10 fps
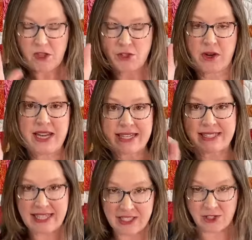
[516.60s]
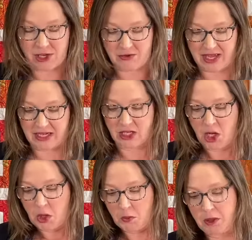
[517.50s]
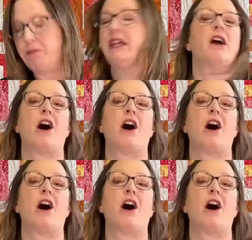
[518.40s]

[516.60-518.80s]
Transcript: So our next sit and sew then would be